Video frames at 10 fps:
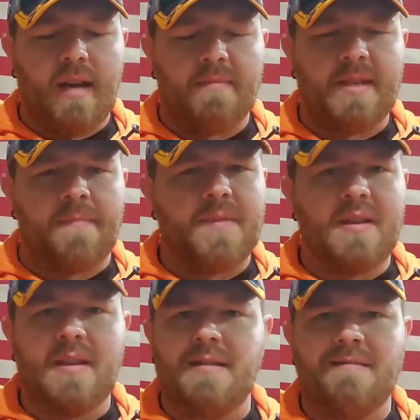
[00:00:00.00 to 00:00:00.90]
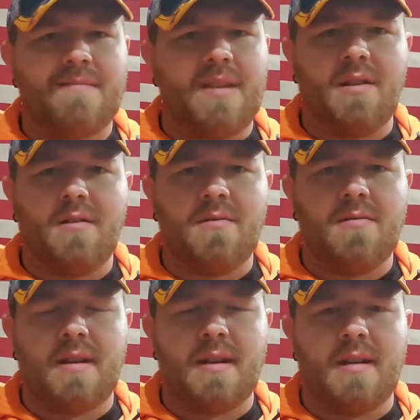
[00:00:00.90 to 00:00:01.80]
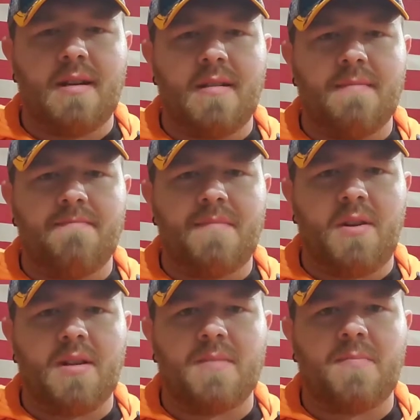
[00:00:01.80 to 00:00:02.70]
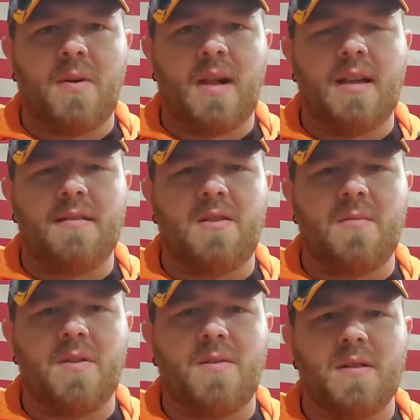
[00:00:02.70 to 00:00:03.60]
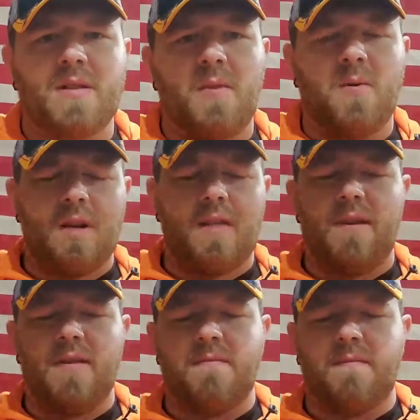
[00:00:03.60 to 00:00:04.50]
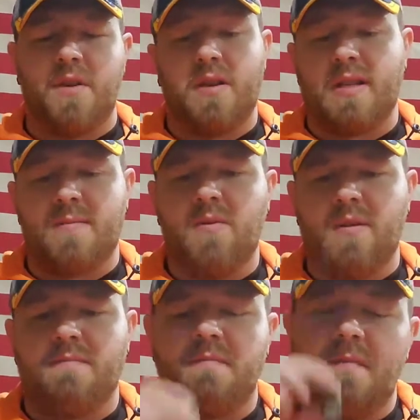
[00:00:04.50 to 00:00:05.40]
something, you can just pull out of the humidor and smoke whenever you feel like smoking.